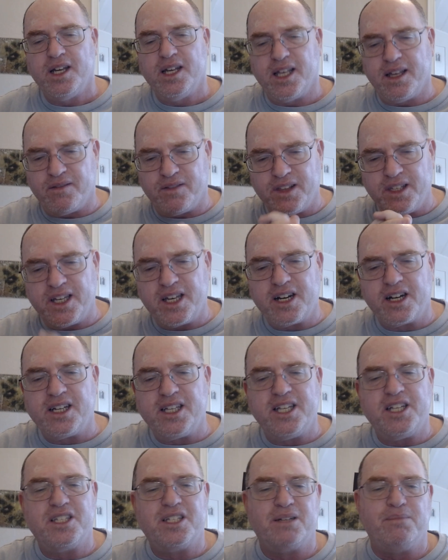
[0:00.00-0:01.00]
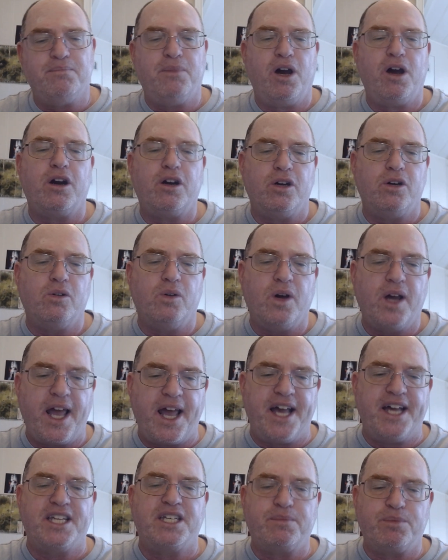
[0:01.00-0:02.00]
If literally tomorrow
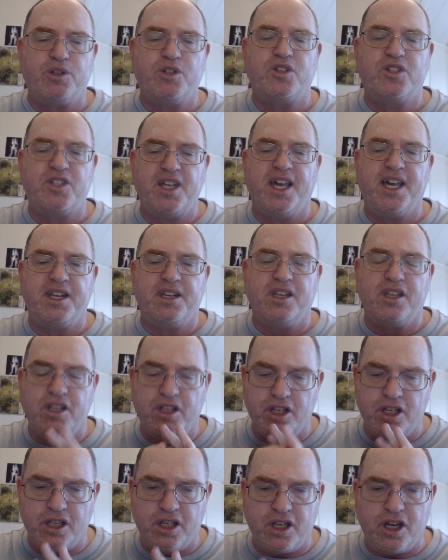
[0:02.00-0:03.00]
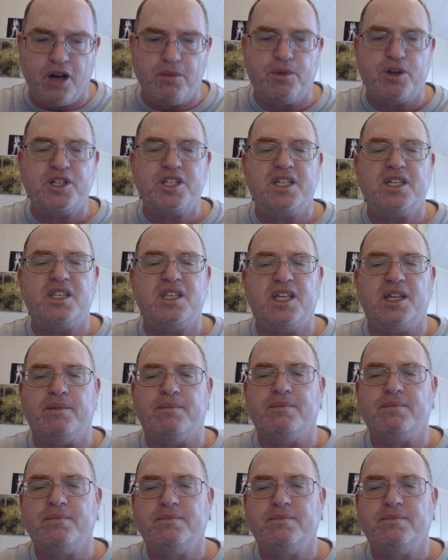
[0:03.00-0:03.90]
Hasbro said no more D&D,